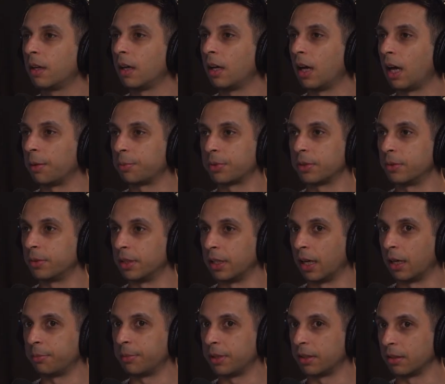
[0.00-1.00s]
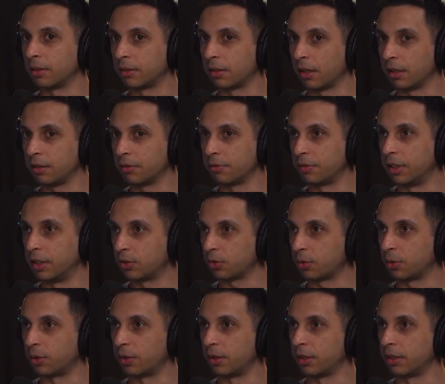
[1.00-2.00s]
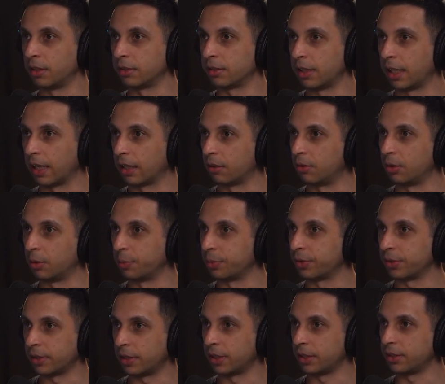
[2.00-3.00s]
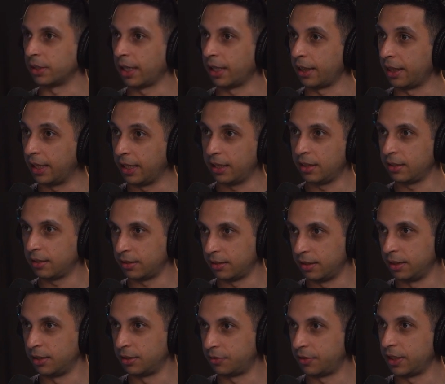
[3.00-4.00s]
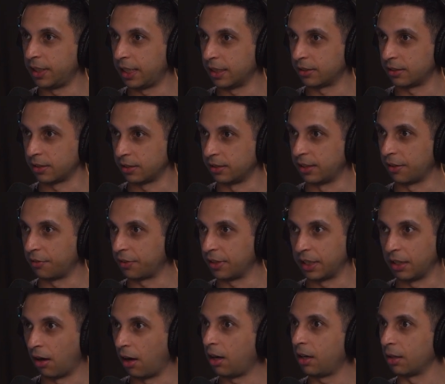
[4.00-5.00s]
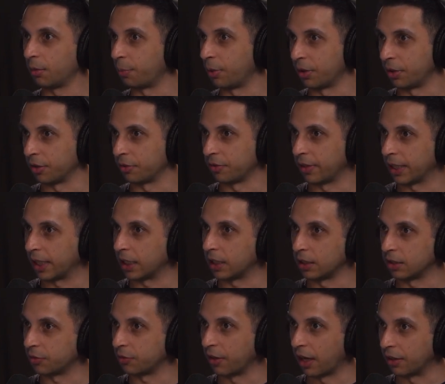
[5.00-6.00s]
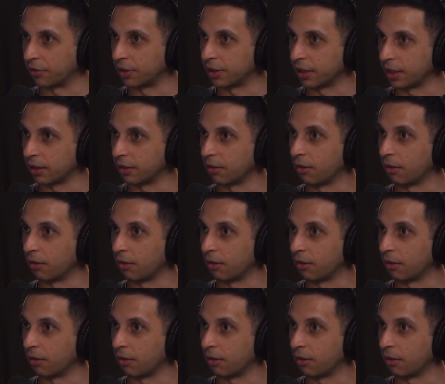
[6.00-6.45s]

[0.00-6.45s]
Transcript: Absolutely. I'm in a ton of Discord and Slack groups. Yes. And these freelancers definitely are a part of like at least 5 or 10